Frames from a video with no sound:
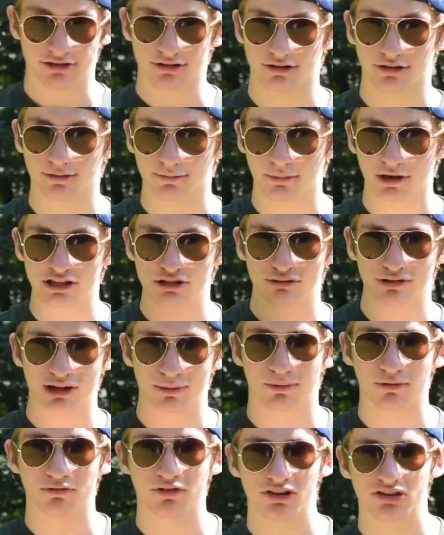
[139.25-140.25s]
So the best way to
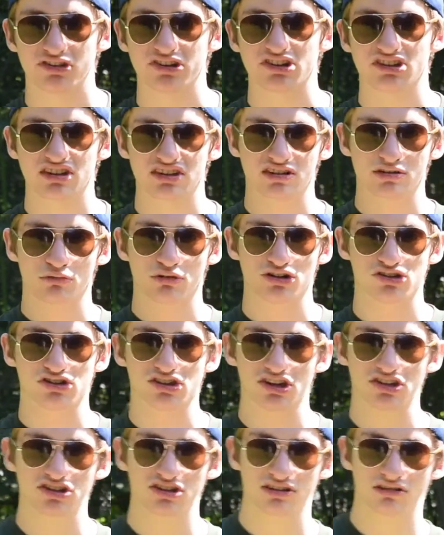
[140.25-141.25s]
prevent this is to wear
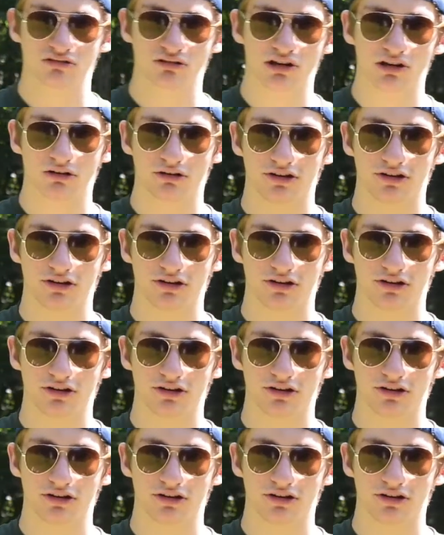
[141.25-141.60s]
sunscreen